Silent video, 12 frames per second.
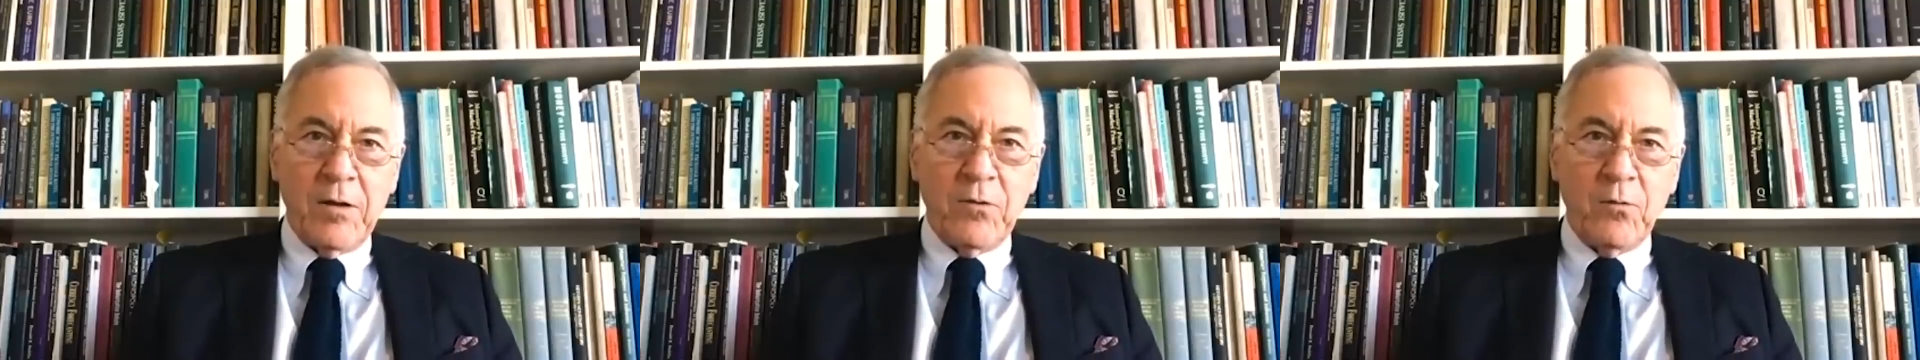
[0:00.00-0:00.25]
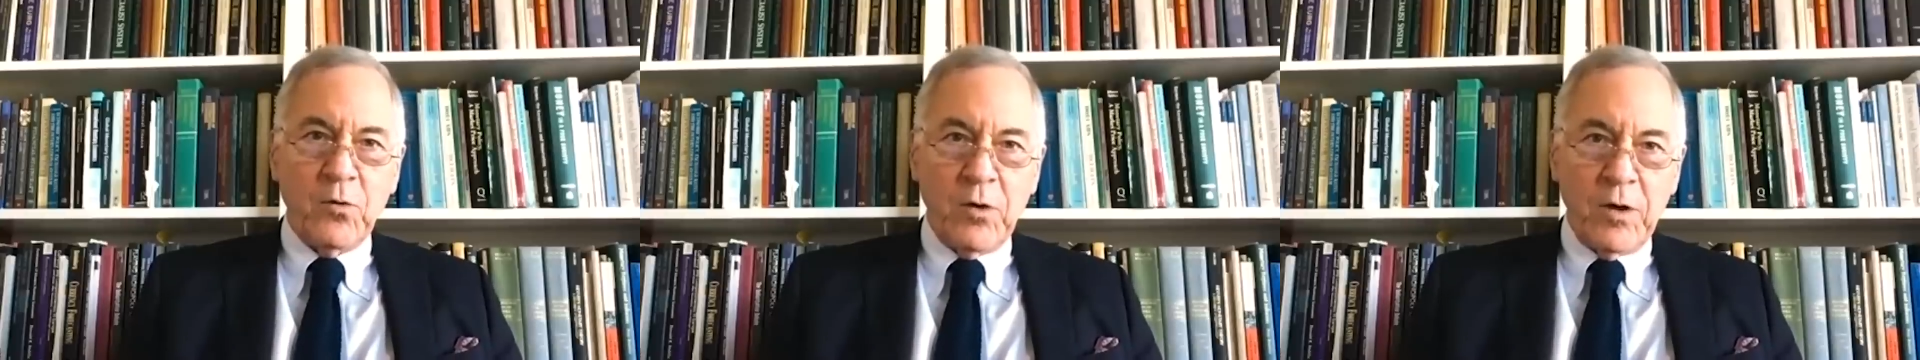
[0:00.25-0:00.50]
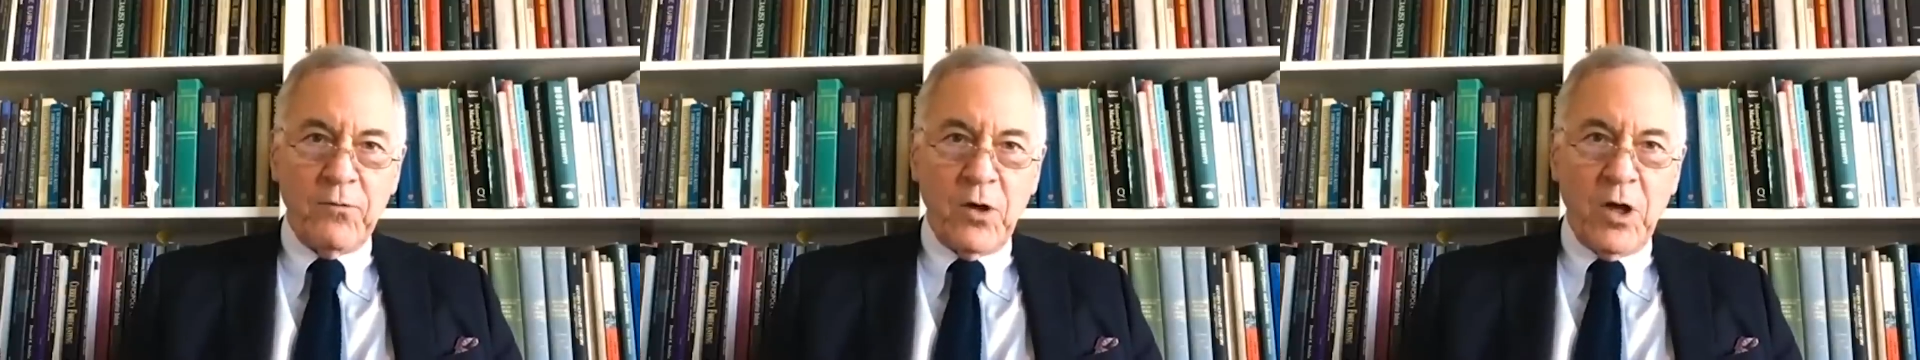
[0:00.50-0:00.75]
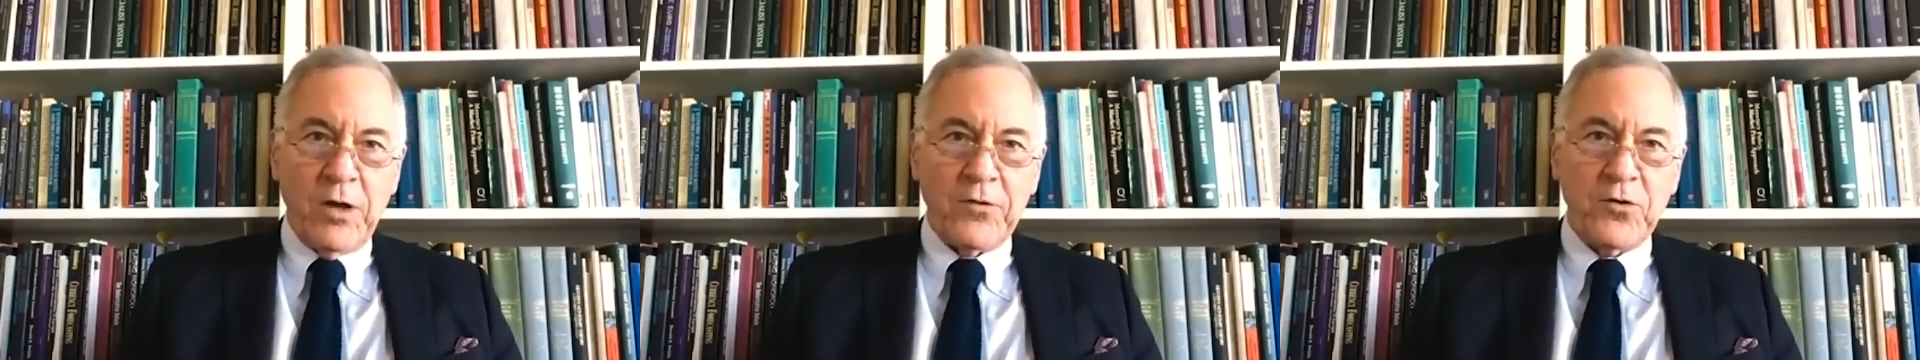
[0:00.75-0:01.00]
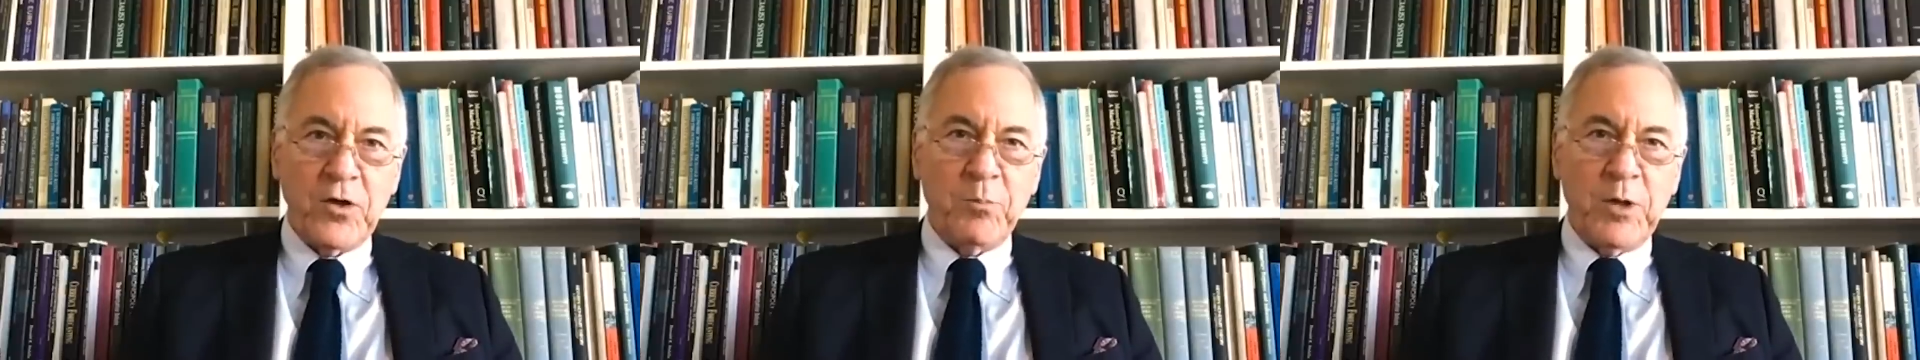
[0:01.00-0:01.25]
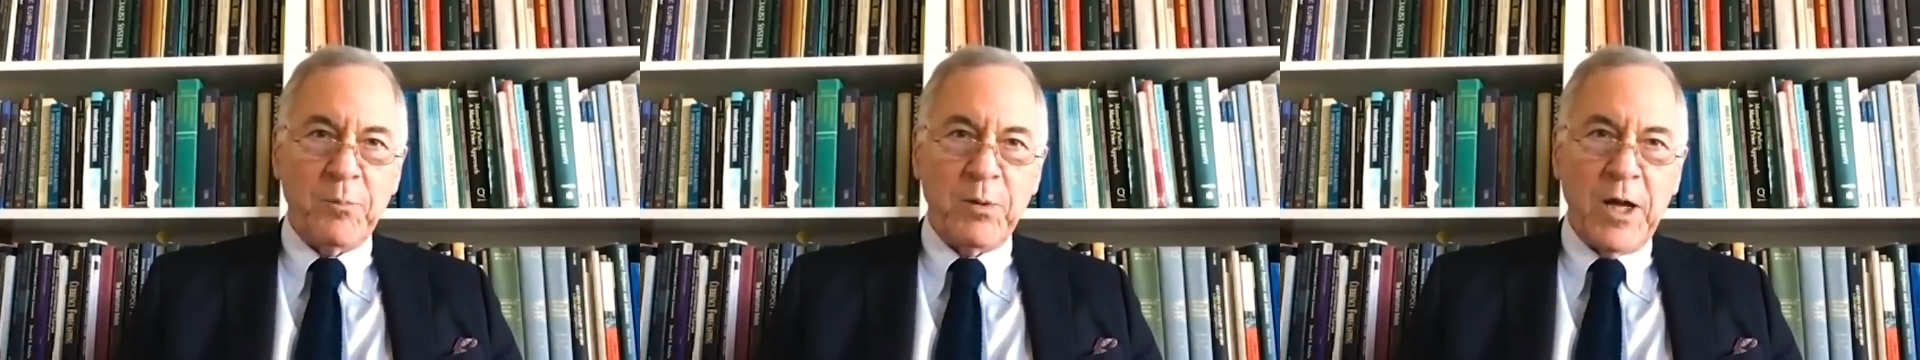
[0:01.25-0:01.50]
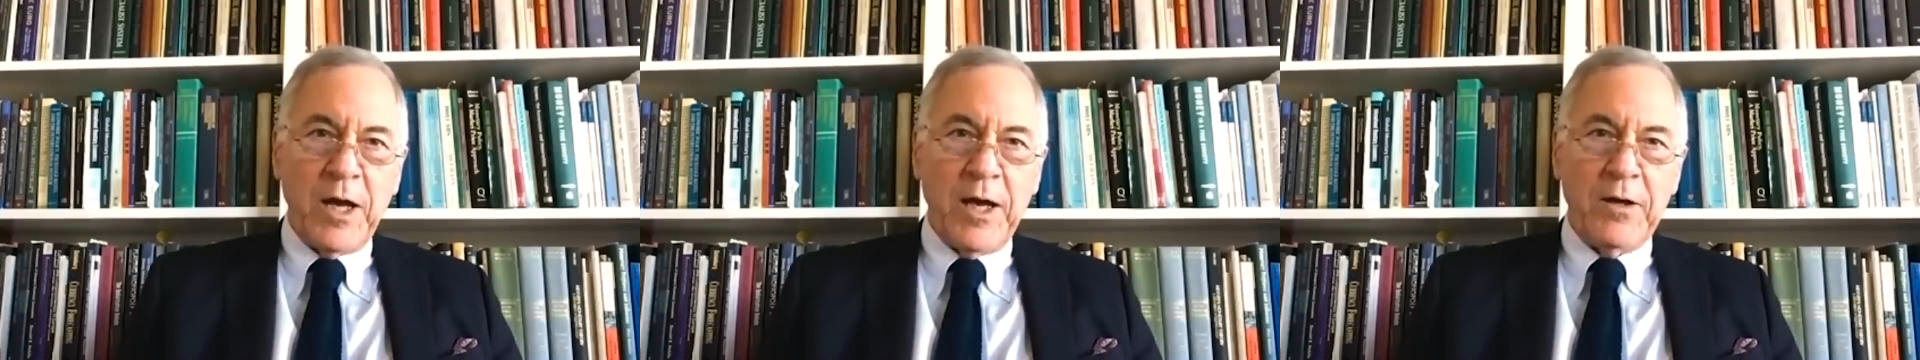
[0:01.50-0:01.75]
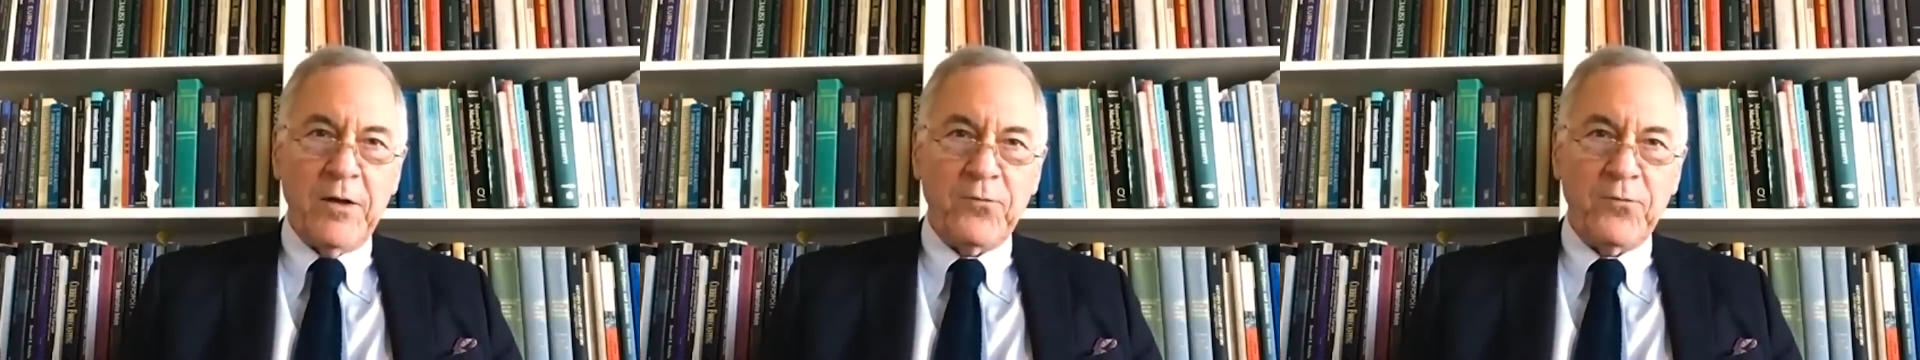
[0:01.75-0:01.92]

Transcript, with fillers: the rule of law should be applied.